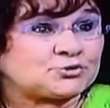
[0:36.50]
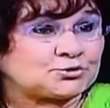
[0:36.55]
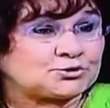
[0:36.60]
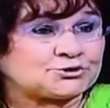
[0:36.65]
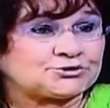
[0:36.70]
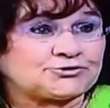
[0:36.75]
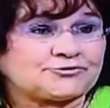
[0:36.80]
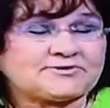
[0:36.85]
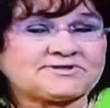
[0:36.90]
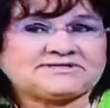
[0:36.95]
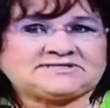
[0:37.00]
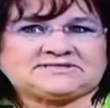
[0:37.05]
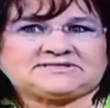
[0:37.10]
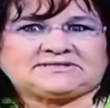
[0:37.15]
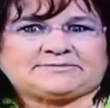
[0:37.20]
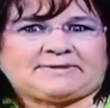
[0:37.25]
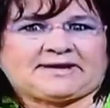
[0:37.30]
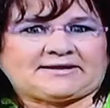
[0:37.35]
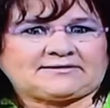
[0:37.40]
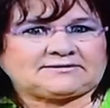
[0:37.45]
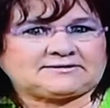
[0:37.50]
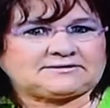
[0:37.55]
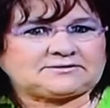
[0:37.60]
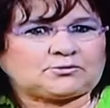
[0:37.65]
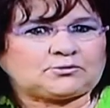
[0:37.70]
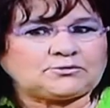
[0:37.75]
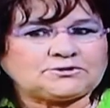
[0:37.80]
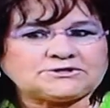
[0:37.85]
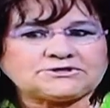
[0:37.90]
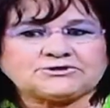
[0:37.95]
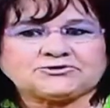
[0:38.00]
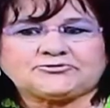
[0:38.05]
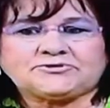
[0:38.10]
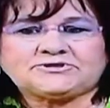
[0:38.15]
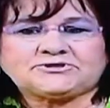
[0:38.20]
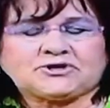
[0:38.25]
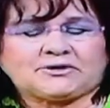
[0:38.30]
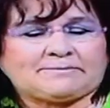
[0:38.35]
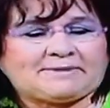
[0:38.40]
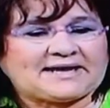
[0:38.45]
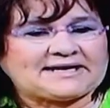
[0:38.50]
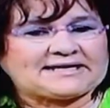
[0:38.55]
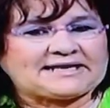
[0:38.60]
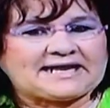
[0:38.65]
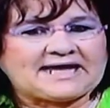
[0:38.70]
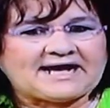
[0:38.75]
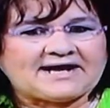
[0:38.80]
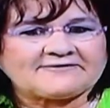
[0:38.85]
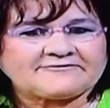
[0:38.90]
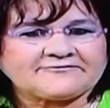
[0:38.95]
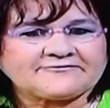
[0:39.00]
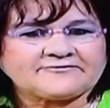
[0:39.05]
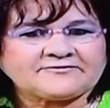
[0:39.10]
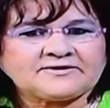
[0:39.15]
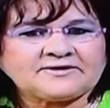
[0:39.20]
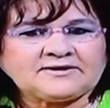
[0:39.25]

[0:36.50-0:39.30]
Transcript: stories, it's about all the stories are about life.